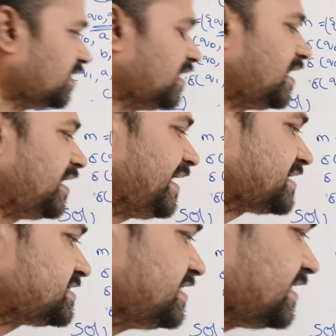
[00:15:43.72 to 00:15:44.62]
Uh,
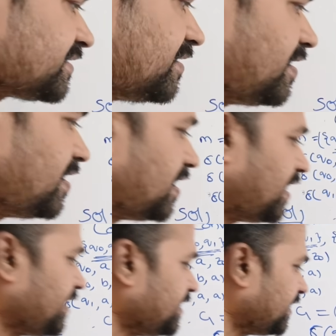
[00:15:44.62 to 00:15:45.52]
next here, uh,
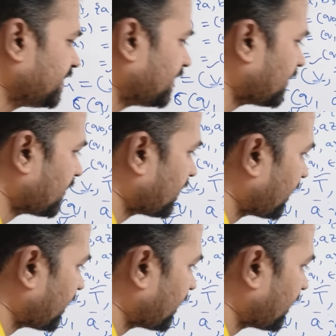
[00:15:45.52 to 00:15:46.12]
here, uh,